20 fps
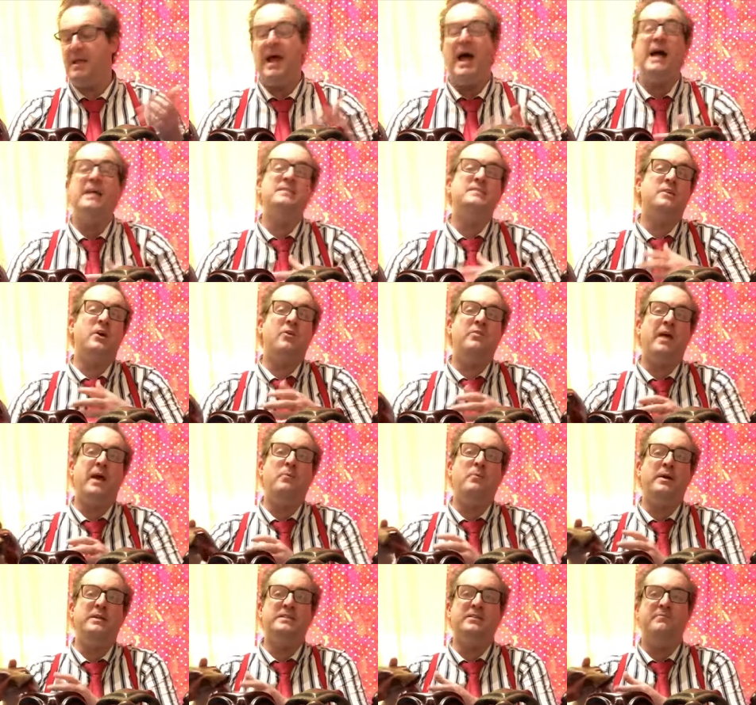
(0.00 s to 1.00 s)
And so they
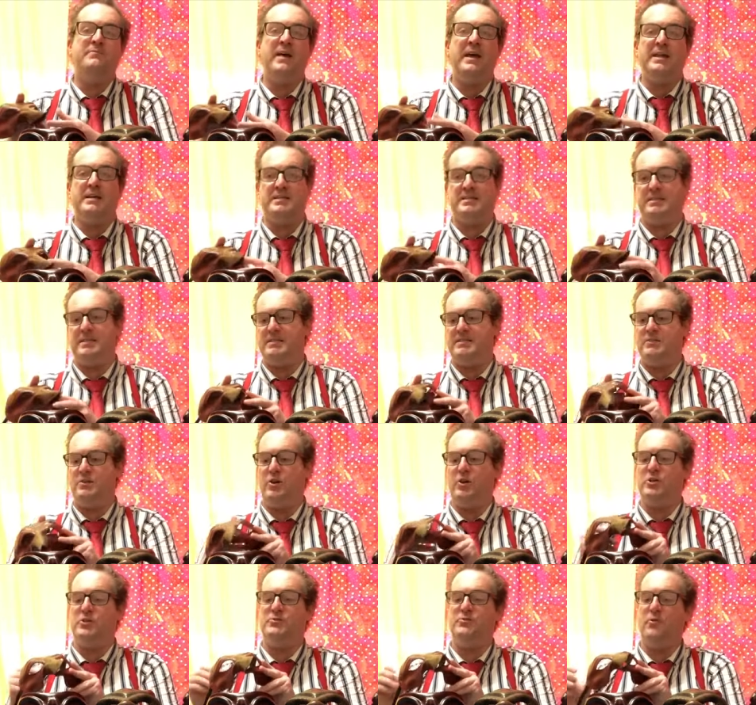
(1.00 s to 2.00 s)
went to Venice in
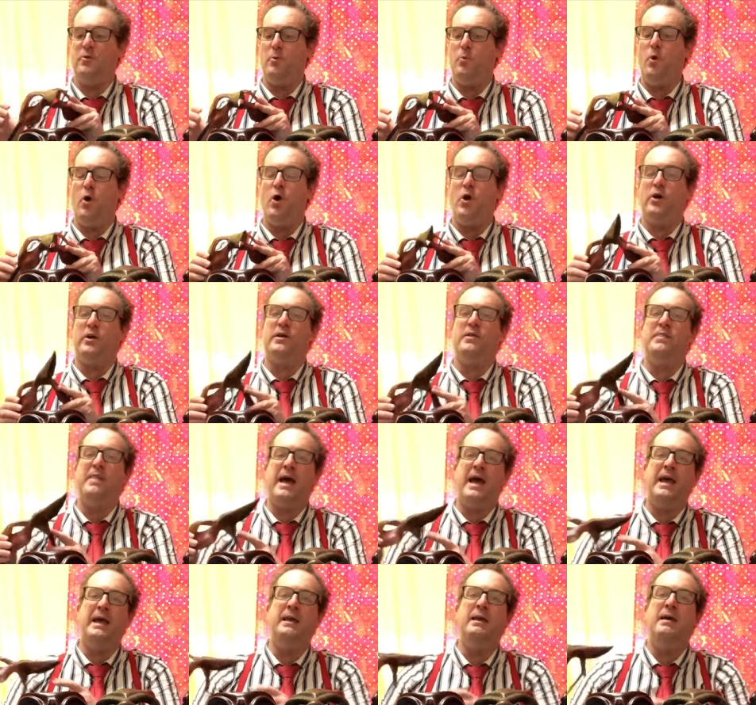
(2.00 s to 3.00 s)
search for work, and
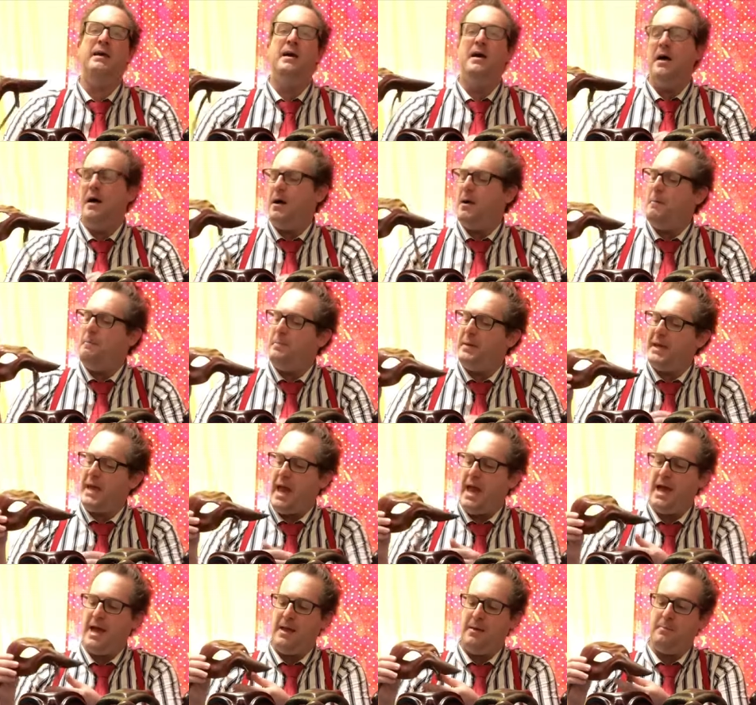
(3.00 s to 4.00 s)
they
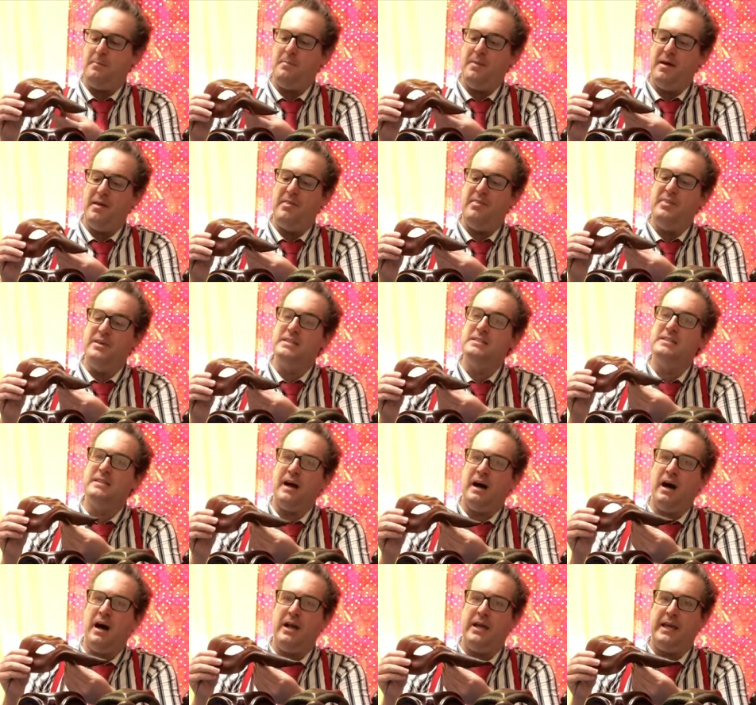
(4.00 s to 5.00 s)
became the
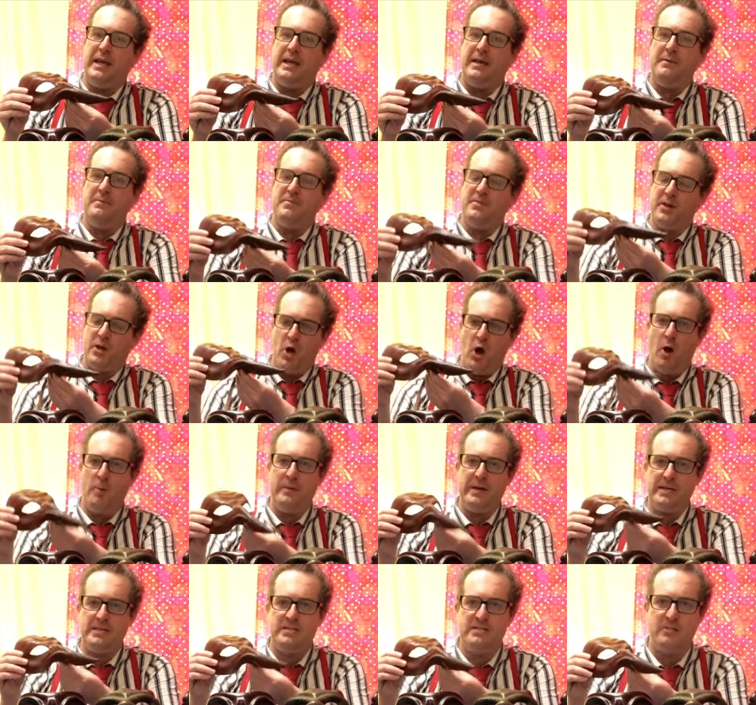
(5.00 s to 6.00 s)
Zani, the
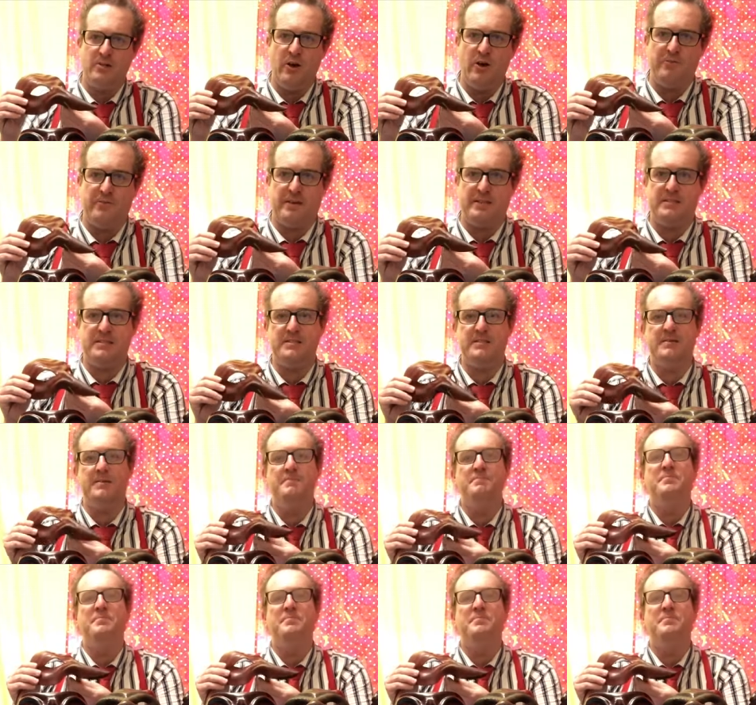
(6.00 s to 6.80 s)
comic servants.